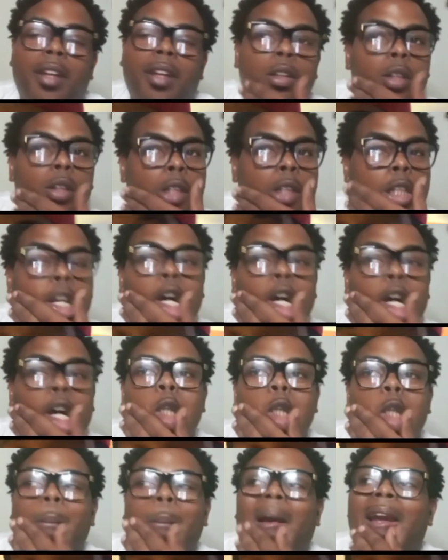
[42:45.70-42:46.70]
you know,
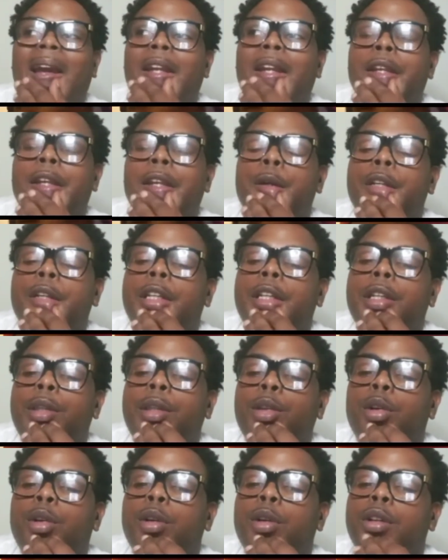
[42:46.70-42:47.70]
you might know
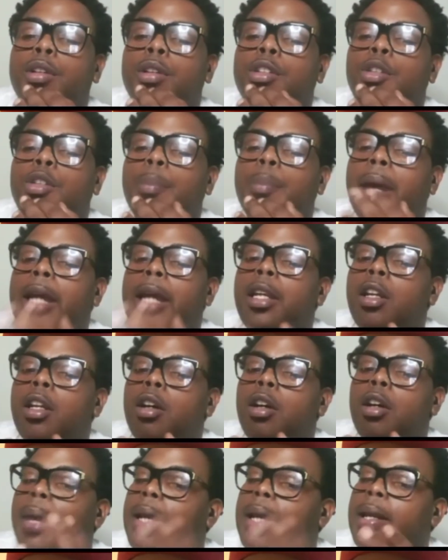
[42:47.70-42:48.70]
this, or you might
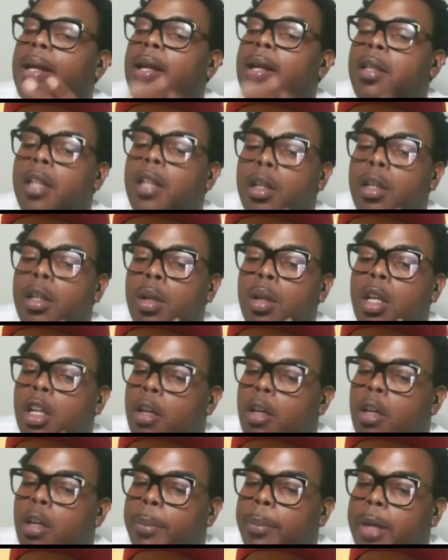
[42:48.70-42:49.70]
know, might not know,
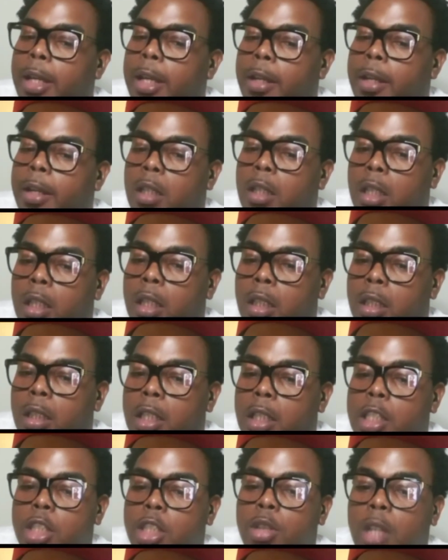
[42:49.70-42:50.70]
but
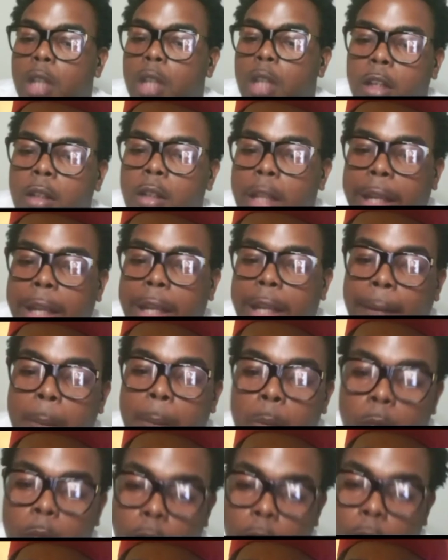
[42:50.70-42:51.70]
did you know that
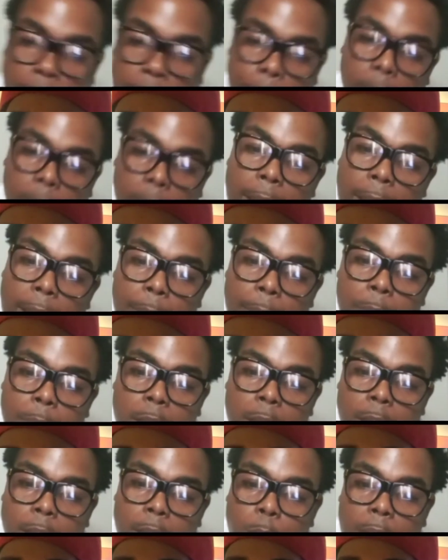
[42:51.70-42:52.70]
Rap-A-Lot
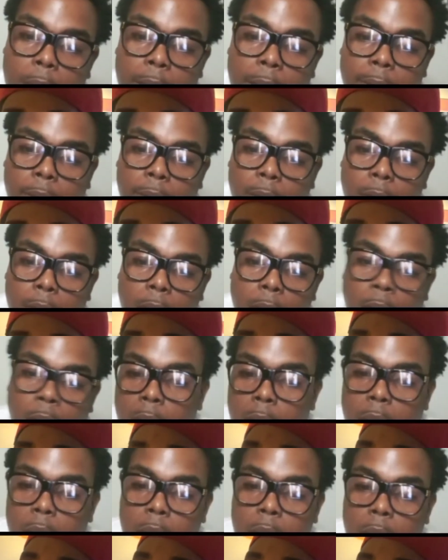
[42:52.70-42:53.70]
Midwest,
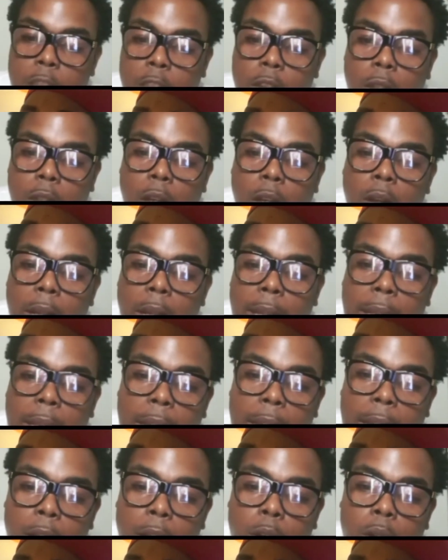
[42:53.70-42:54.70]
did you know their
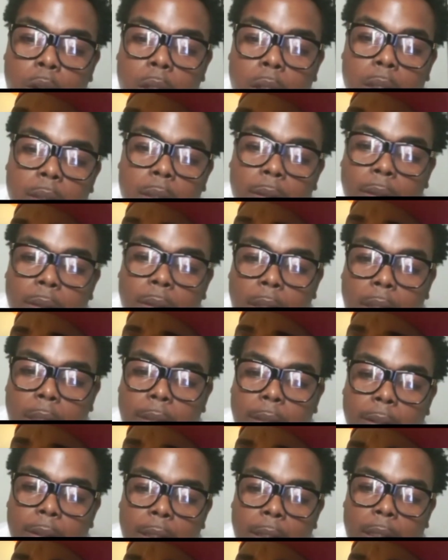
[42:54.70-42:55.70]
headquarters
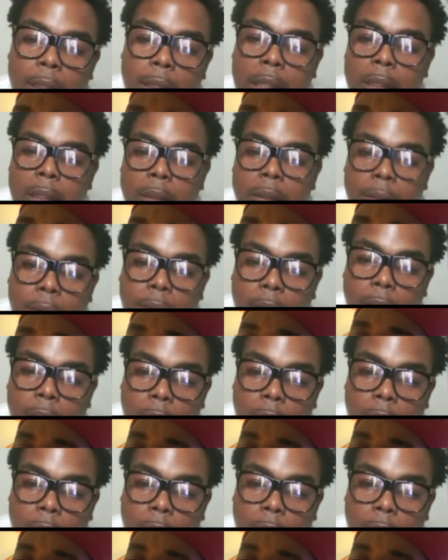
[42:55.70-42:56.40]
is in the hundreds?